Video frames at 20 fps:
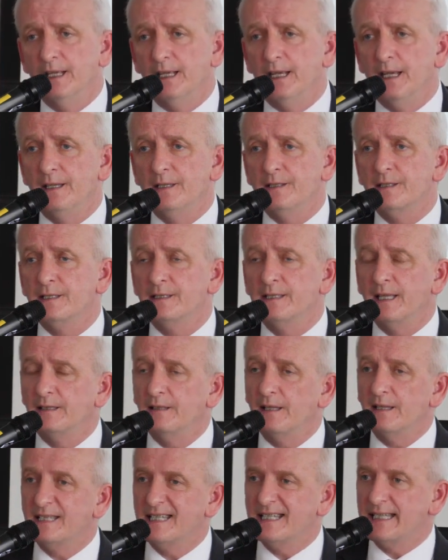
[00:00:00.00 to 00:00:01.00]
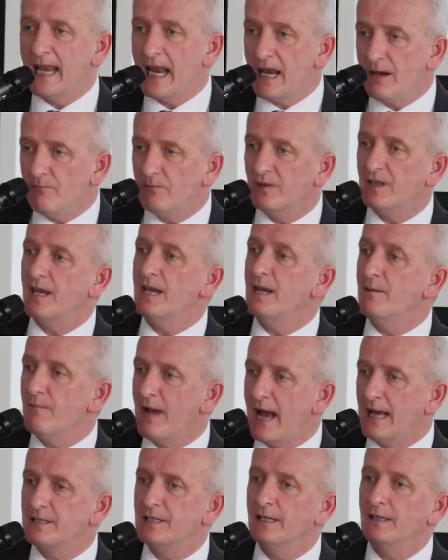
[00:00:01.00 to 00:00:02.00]
is that the same
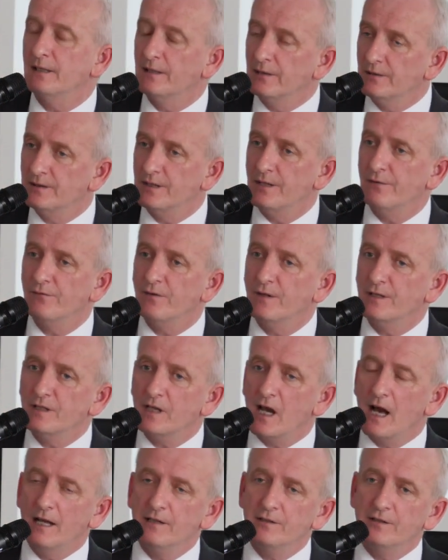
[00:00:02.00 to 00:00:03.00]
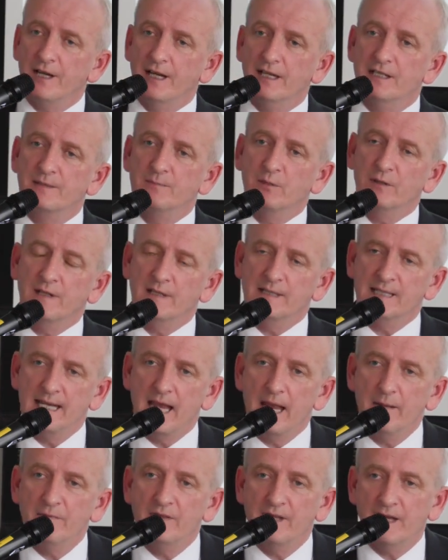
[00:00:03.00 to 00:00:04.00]
thematic, different context, but the
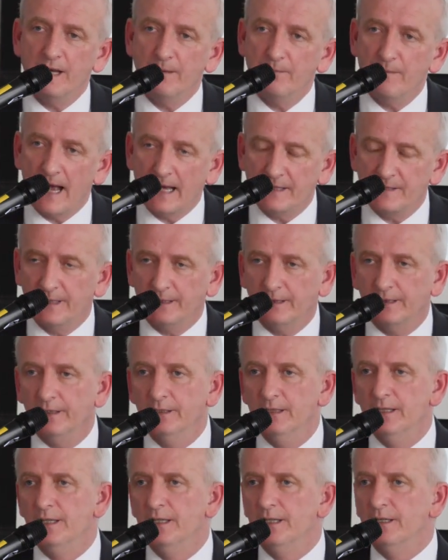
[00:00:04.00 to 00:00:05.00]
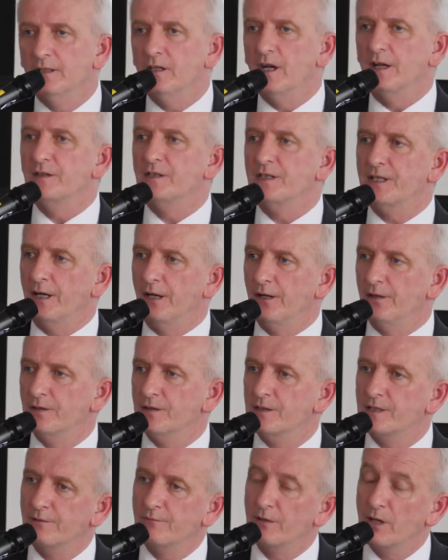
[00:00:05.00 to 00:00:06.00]
same thematic
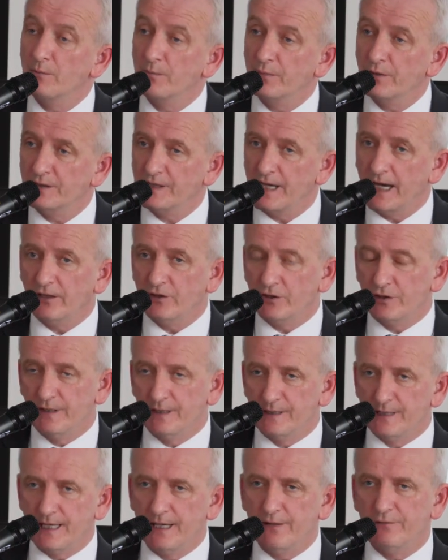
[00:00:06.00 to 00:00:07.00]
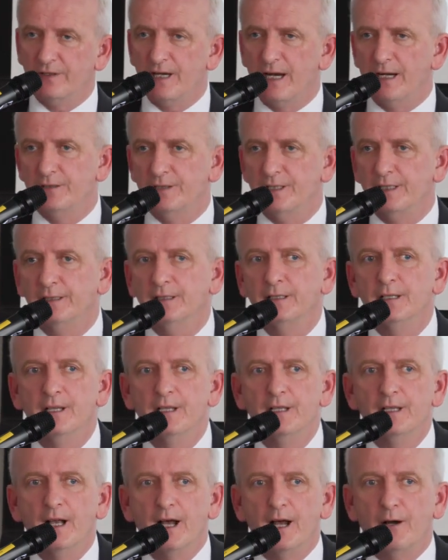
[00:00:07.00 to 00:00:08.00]
concerns around protection and safeguarding
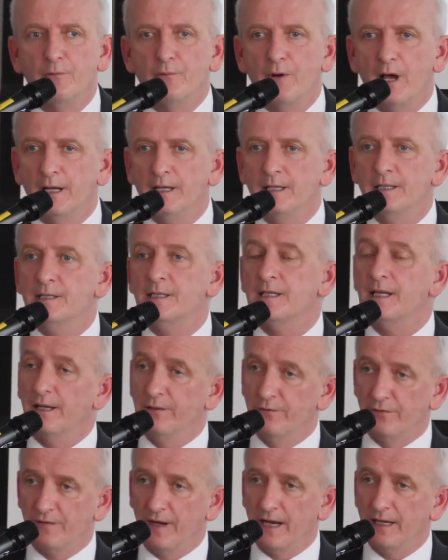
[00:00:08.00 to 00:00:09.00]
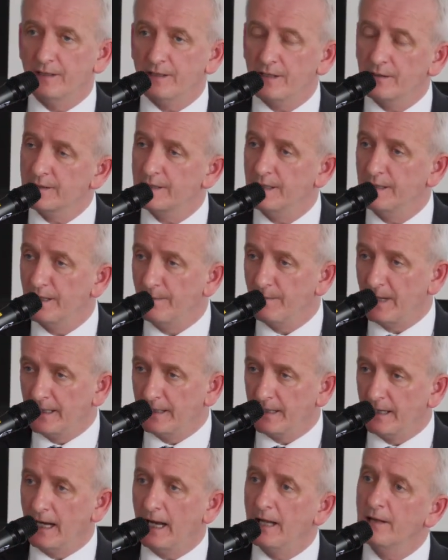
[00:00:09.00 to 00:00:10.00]
arise and face us in the
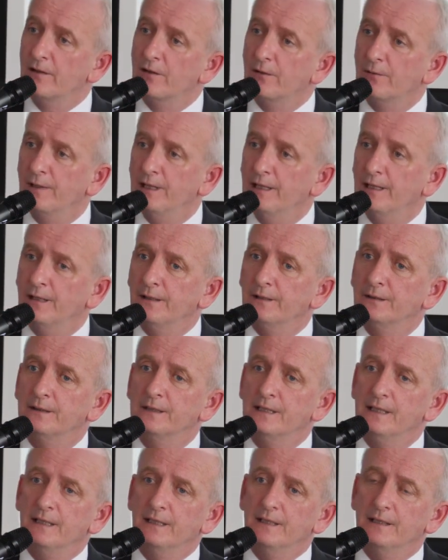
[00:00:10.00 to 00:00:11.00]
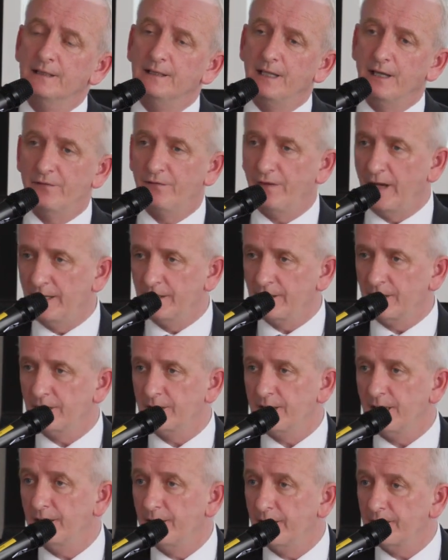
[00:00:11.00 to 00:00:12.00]
mental health arena. They face
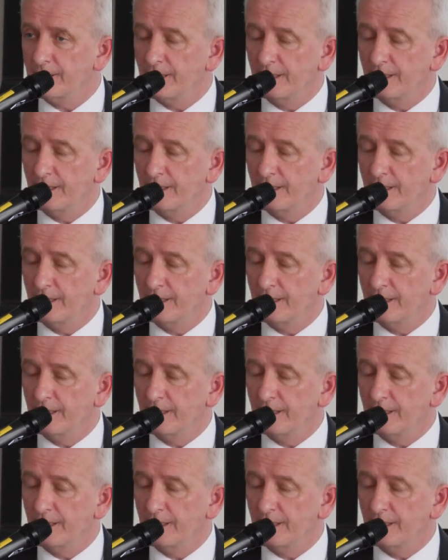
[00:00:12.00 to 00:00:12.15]
us in